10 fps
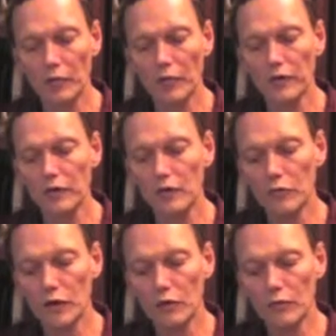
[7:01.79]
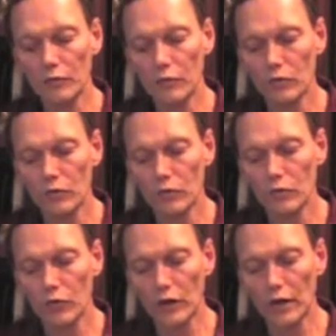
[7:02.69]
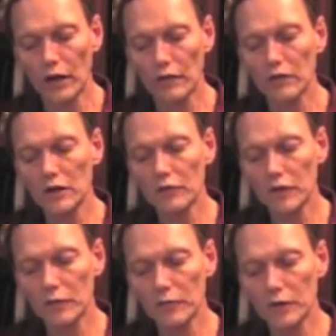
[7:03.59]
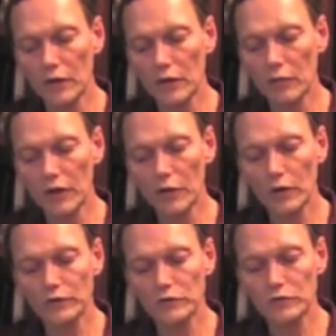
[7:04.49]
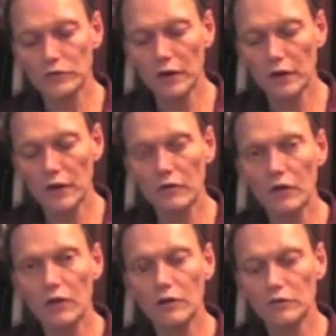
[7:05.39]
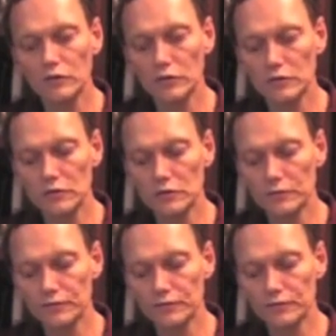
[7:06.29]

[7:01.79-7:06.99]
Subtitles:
thinking about what I'd had to give up and all my questions. I gave it all to Jesus.